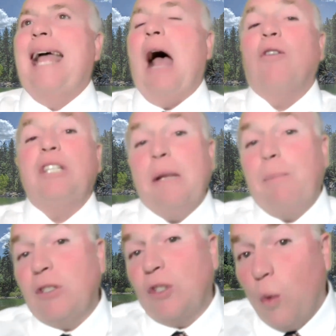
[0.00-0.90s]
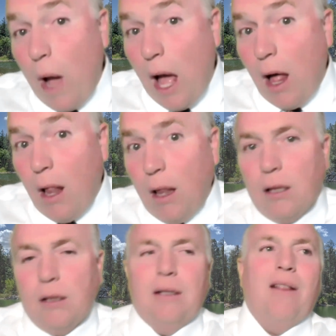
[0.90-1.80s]
How deep is the well?
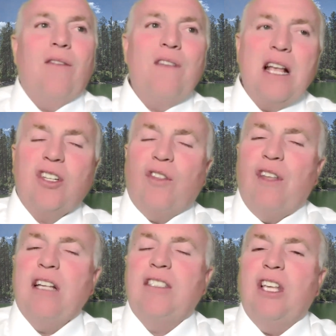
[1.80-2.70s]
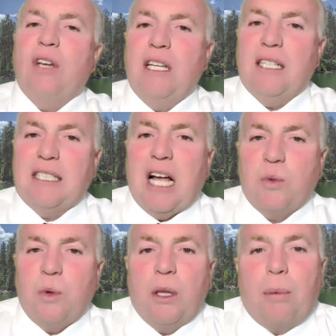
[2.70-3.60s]
These are things that you can
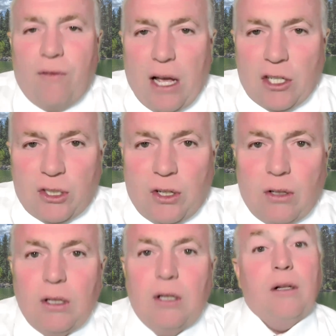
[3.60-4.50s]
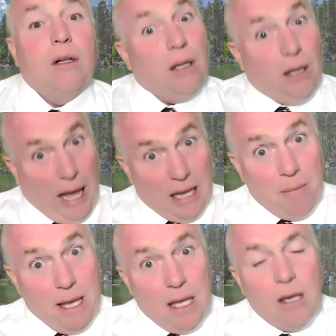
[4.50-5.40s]
discuss with a professional like
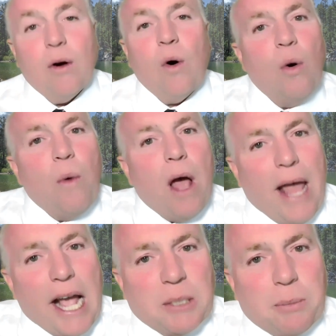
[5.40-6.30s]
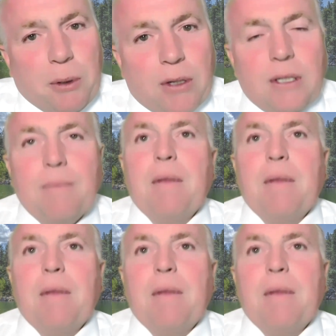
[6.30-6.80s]
me or a well expert.